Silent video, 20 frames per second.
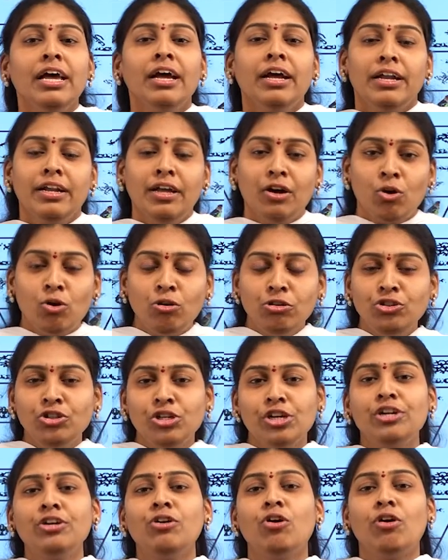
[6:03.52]
in an
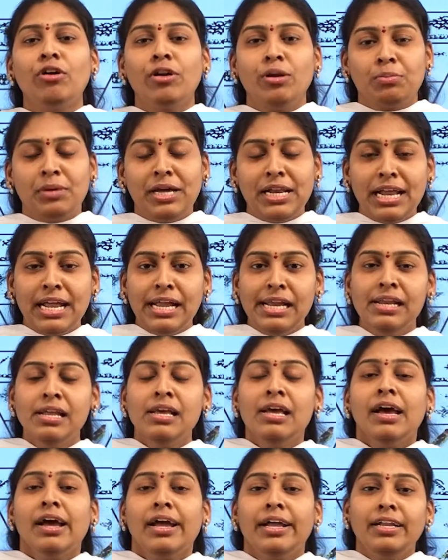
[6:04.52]
ocean or a marine,
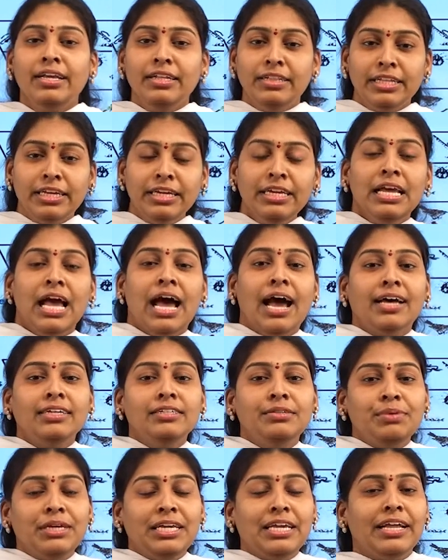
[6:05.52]
anything,
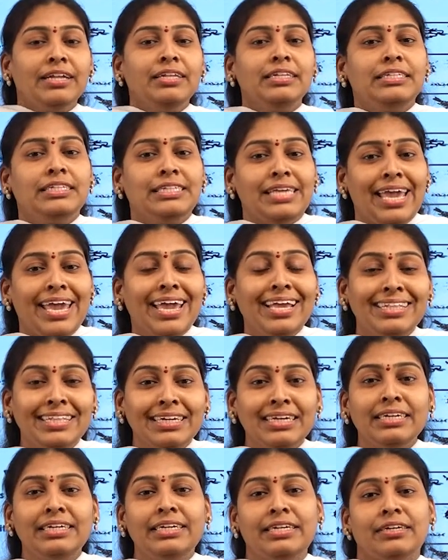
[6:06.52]
as we can take
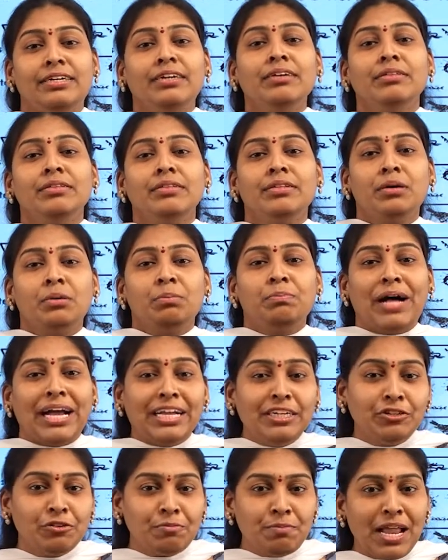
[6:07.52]
that the
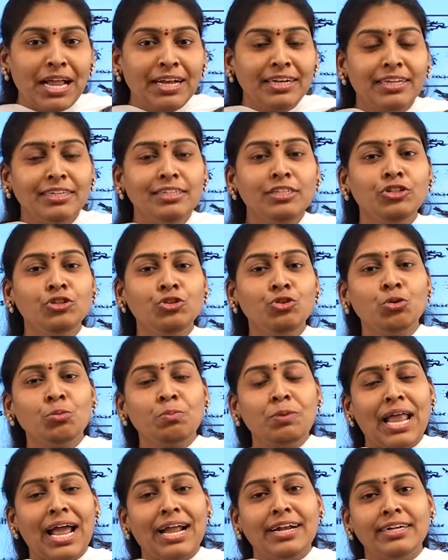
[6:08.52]
phytoplanktons,
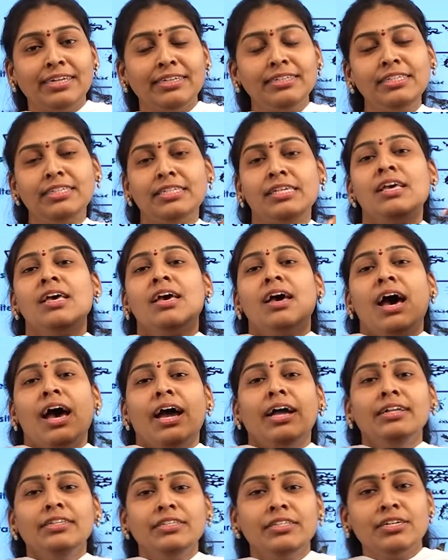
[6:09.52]
zooplanktons
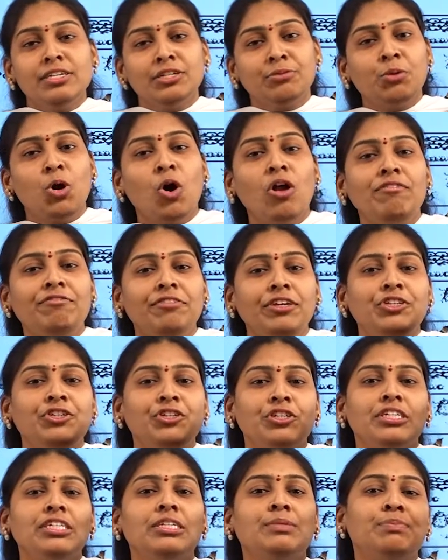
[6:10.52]
and the small
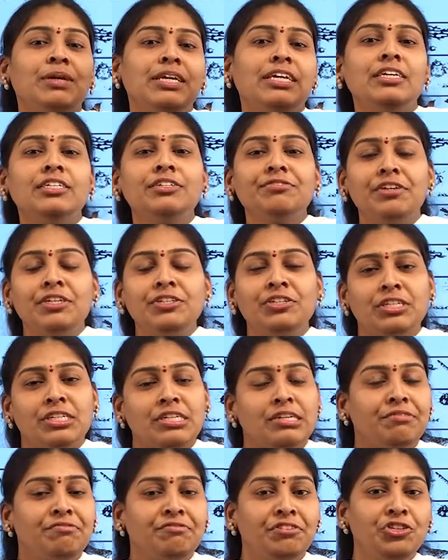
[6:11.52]
fishes, biggest
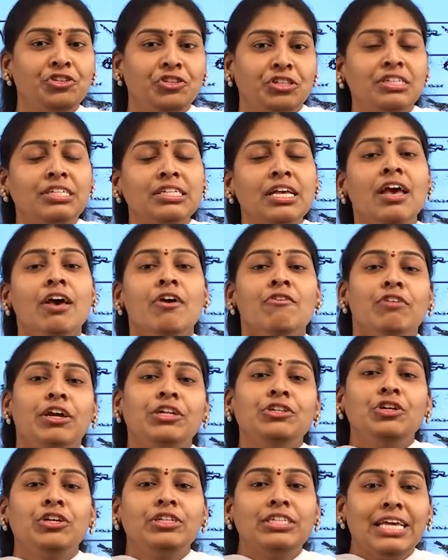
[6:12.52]
fishes, when
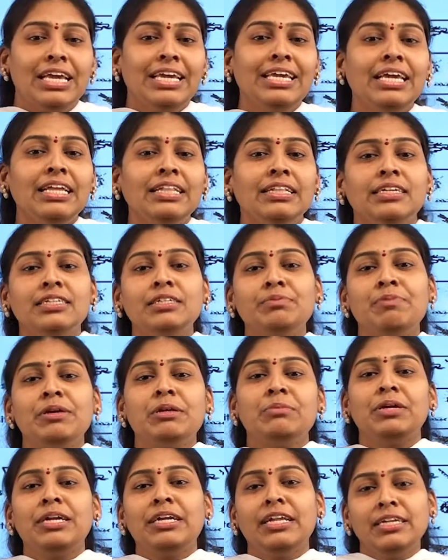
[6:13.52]
you are taking this
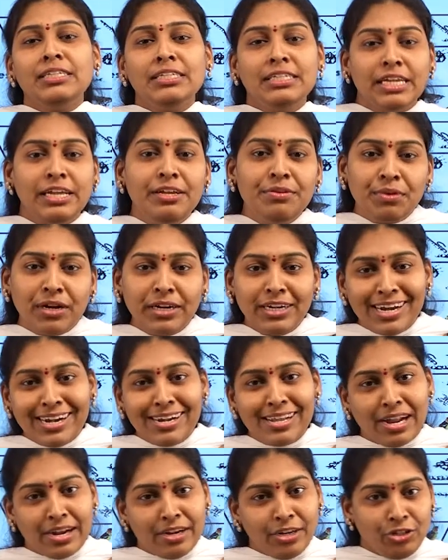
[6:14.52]
pyramid is
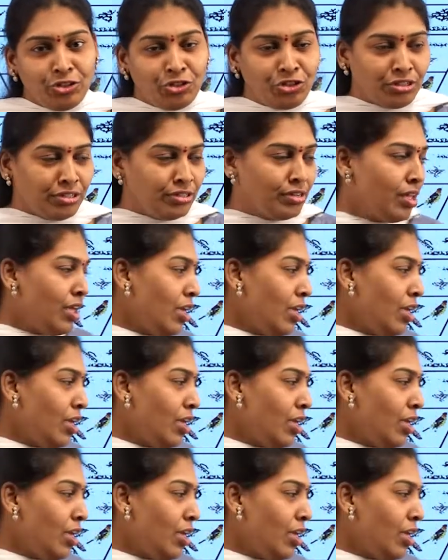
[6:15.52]
inverted condition.